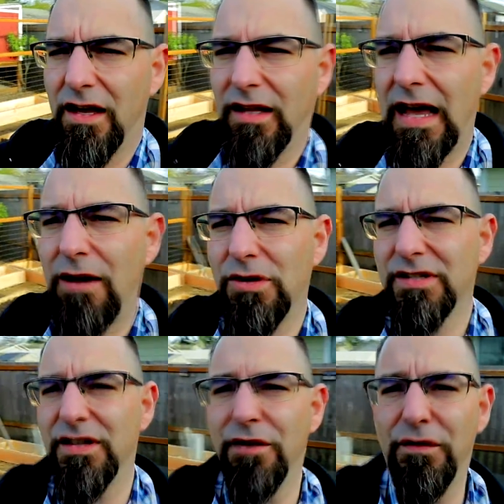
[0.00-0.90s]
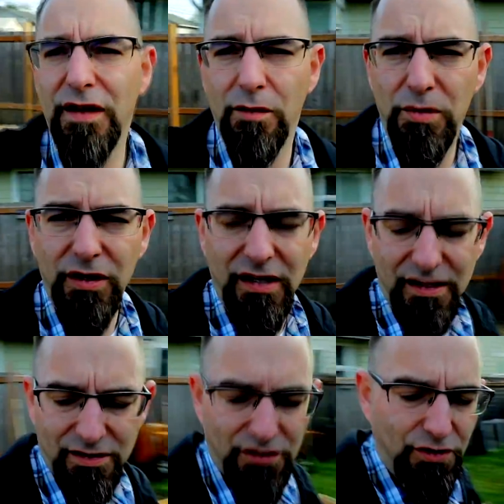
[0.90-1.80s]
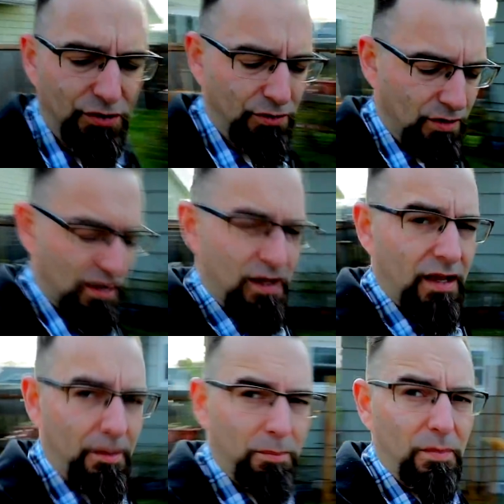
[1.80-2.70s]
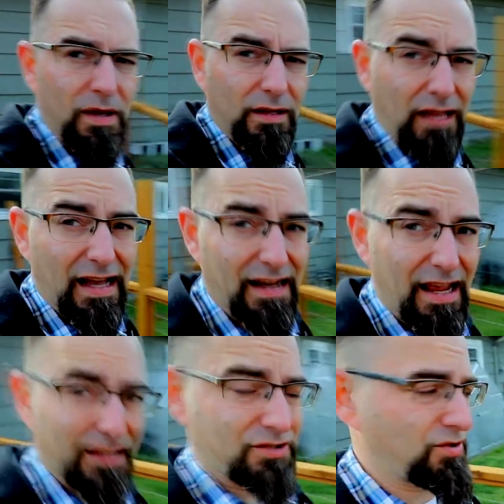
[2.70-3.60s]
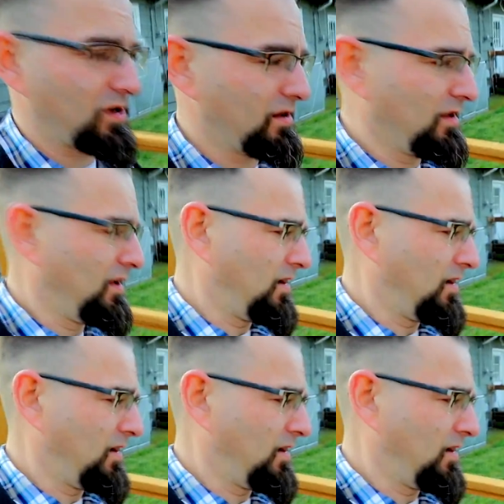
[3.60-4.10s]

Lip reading: allow us the availability to do a lot extra